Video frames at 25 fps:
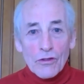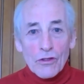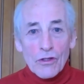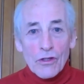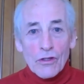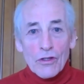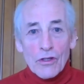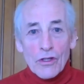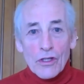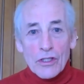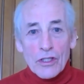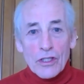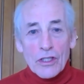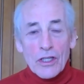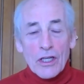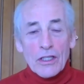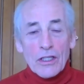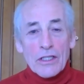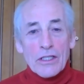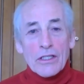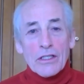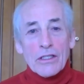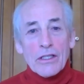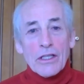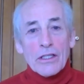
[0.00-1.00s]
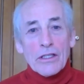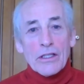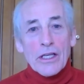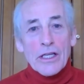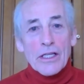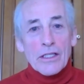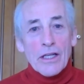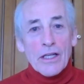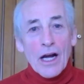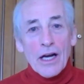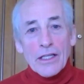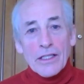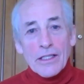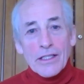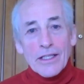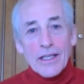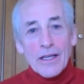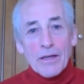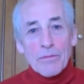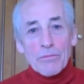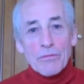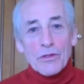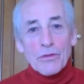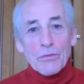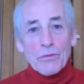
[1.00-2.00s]
discussed these
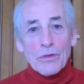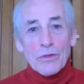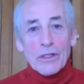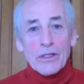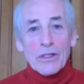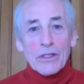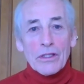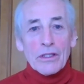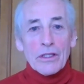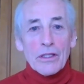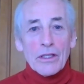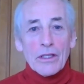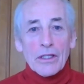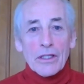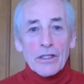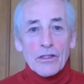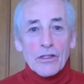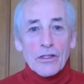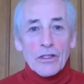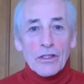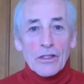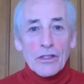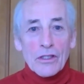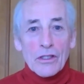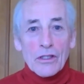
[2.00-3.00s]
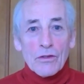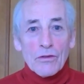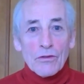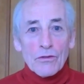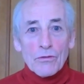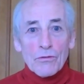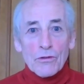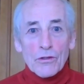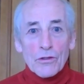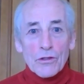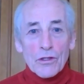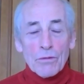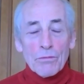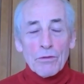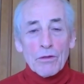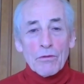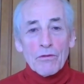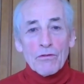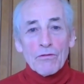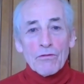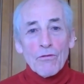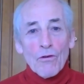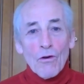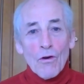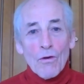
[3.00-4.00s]
concepts with some of the
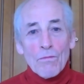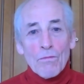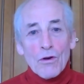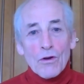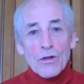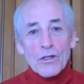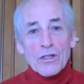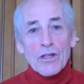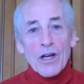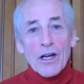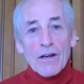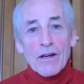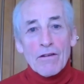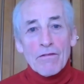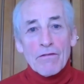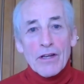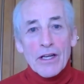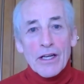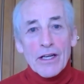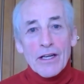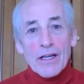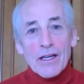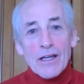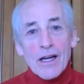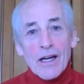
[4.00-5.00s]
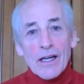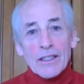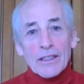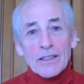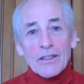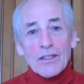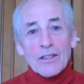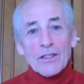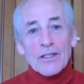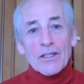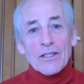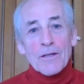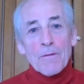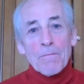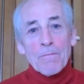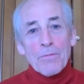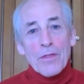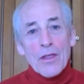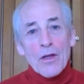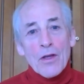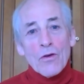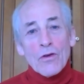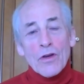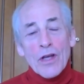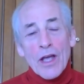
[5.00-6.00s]
foremost Ayurvedic doctors
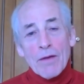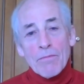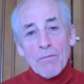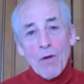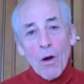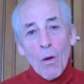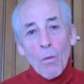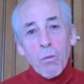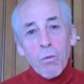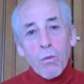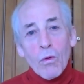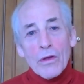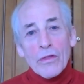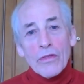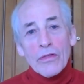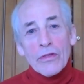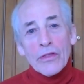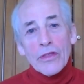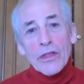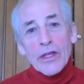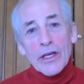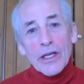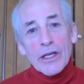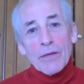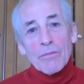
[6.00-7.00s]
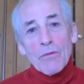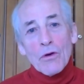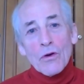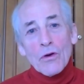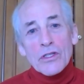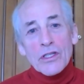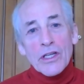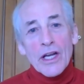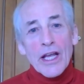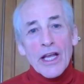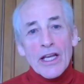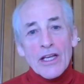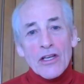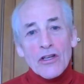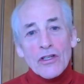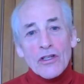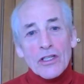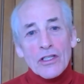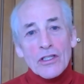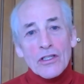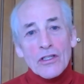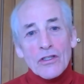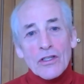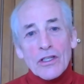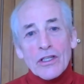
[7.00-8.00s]
who came up with the most
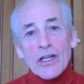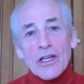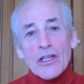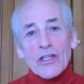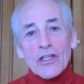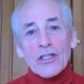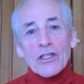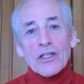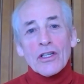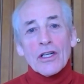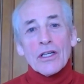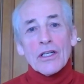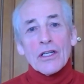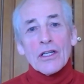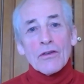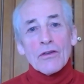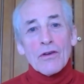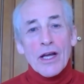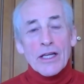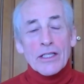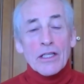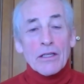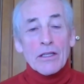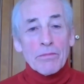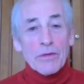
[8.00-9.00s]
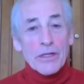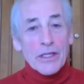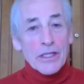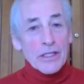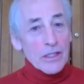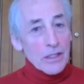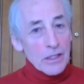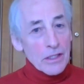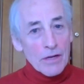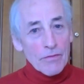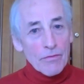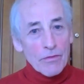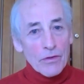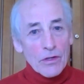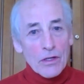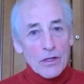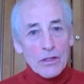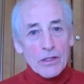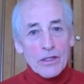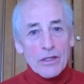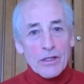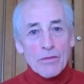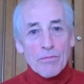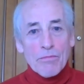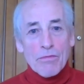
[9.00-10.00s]
ancient traditional recipes, difficult
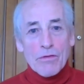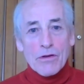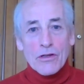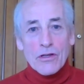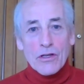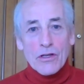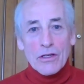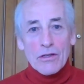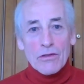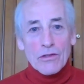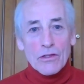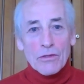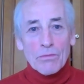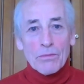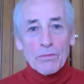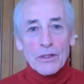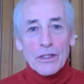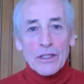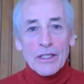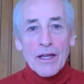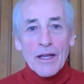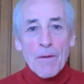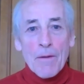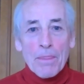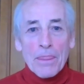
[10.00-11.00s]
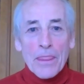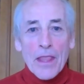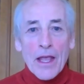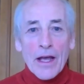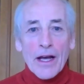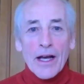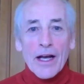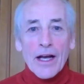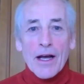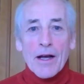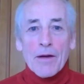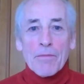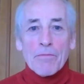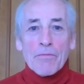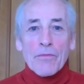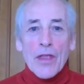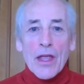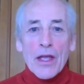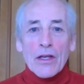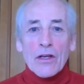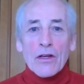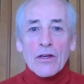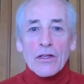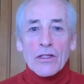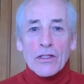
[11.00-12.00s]
to produce, but
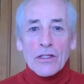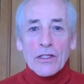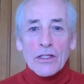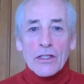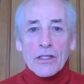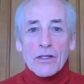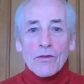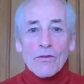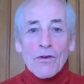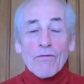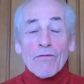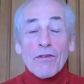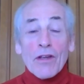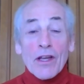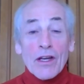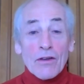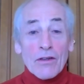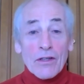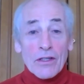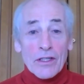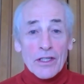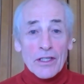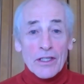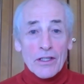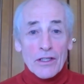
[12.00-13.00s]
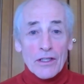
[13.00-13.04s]
revered in the